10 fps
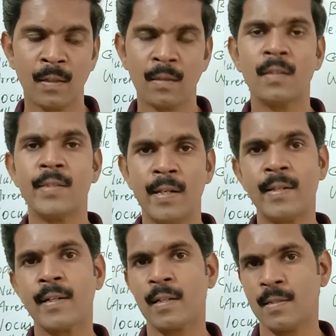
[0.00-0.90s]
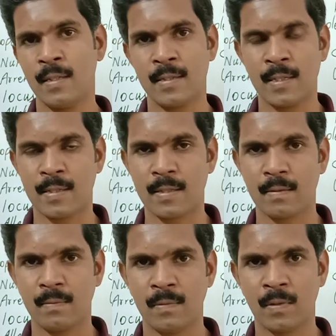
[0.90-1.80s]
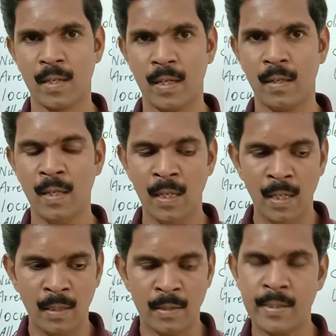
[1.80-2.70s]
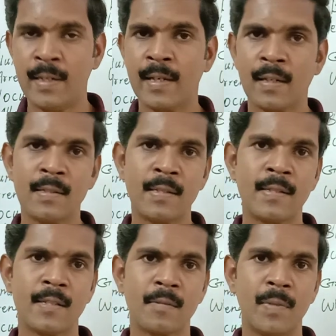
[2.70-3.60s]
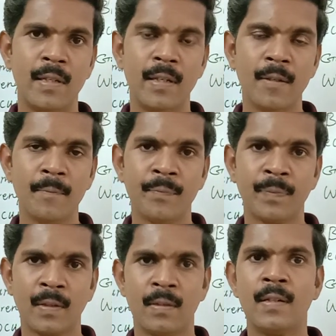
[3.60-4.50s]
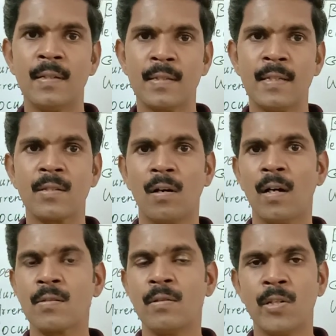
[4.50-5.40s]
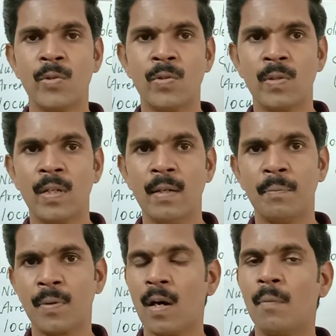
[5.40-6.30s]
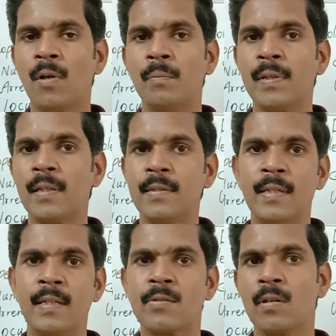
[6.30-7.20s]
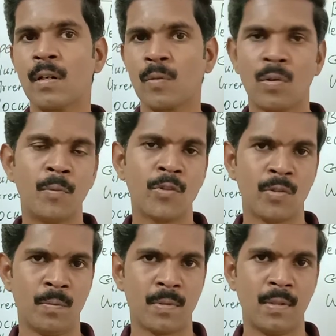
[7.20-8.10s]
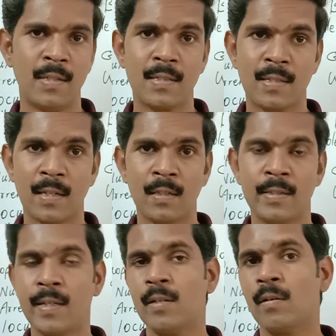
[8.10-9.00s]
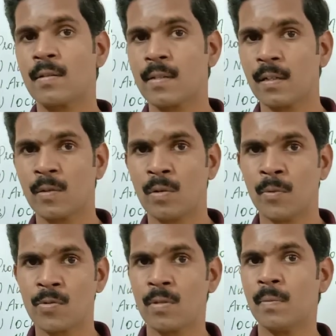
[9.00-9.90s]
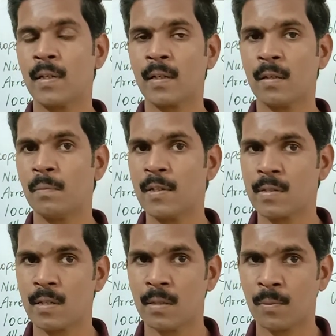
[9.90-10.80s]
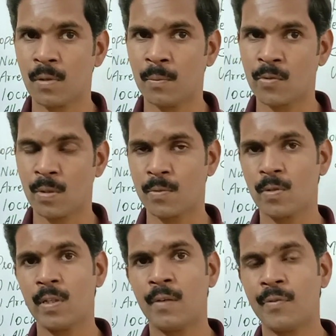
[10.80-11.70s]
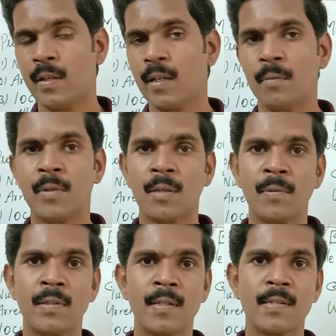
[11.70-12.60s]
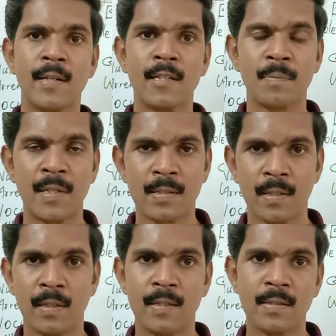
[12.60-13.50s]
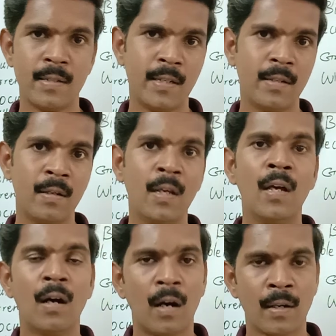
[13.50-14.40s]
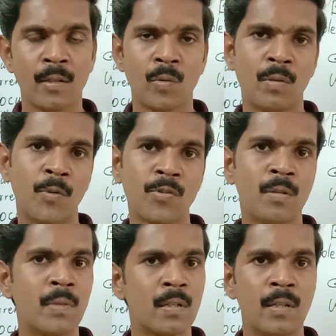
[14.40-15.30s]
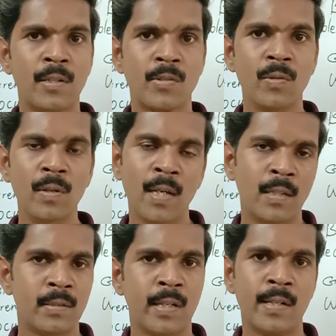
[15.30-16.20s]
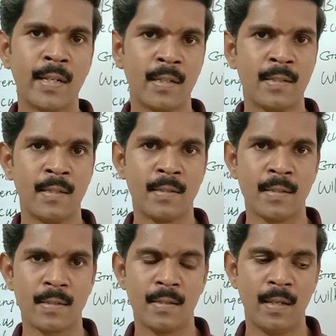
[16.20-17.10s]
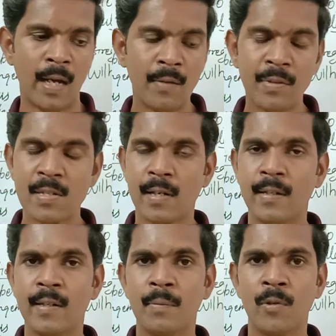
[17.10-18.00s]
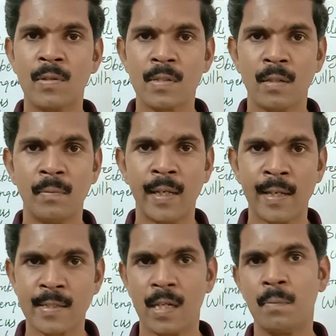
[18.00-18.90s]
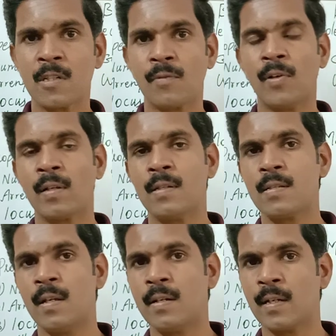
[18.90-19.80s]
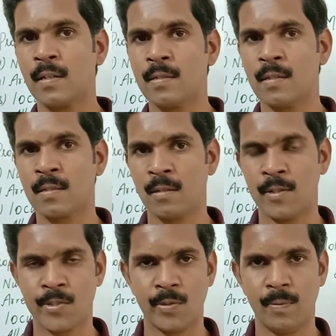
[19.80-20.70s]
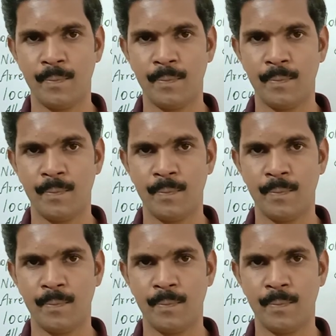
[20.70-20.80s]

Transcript: The genetic diseases. Okay. The genetic diseases meaning the disease caused due to the problem in the genes or chromosomes, in a single gene or single chromosome or a complete set of chromosomes. So if any abnormality takes place in this gene or in the chromosome, it leads to genetic diseases. And we studied about some examples for these genetic diseases also.